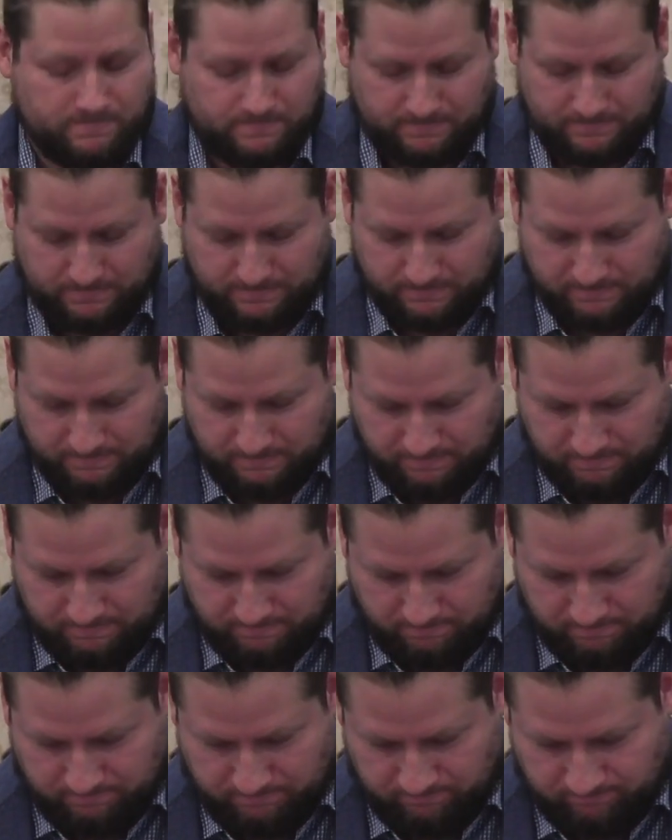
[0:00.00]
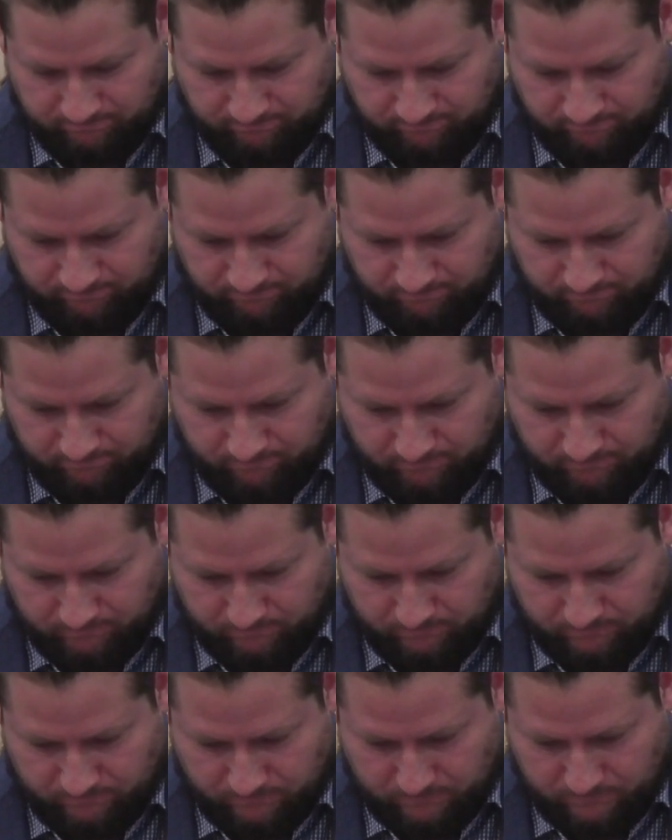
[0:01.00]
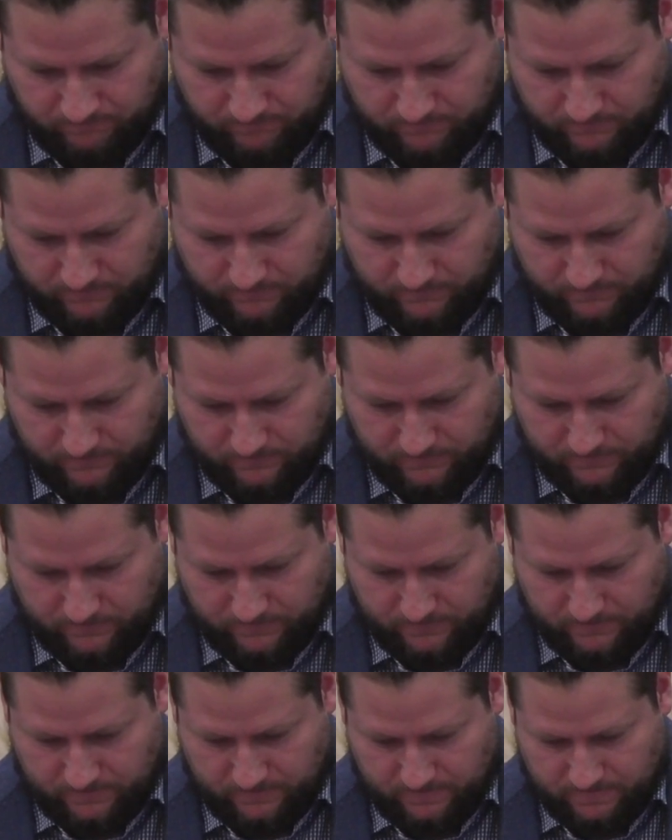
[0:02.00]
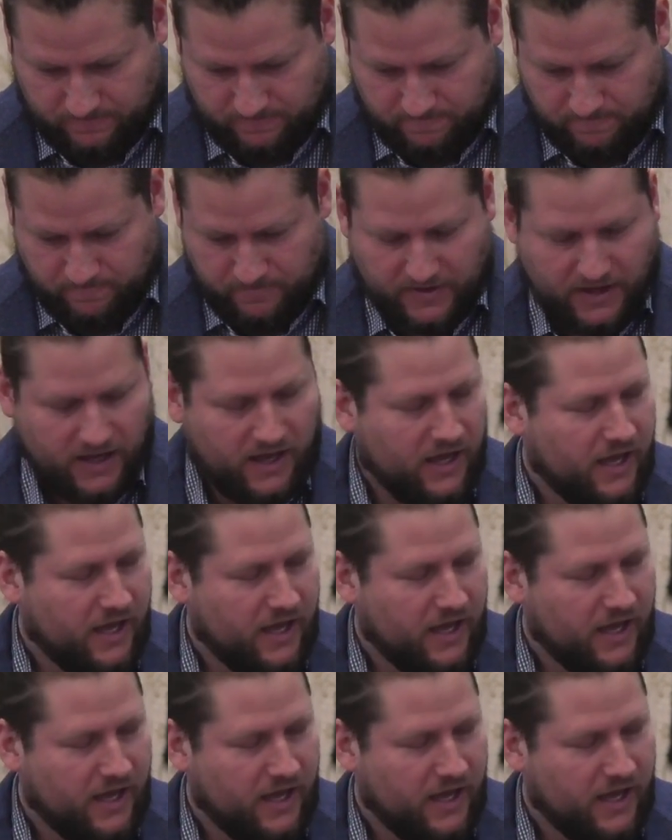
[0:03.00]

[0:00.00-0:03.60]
Nobody speaks.